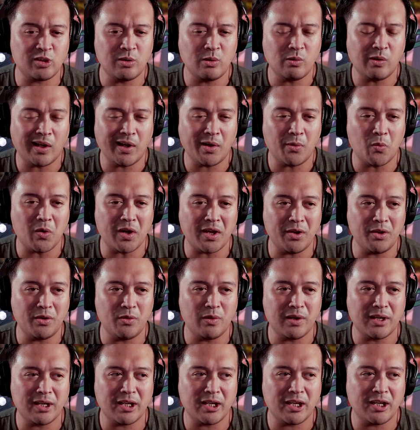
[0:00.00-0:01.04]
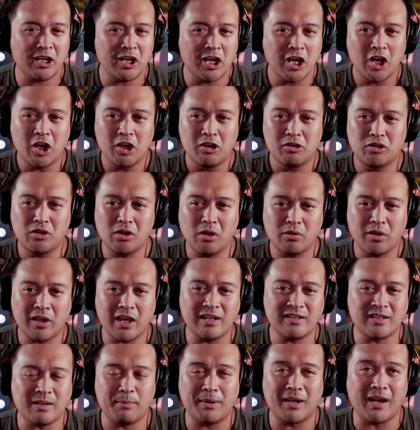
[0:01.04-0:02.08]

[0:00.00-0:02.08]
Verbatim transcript: Do I want to uh showcase? I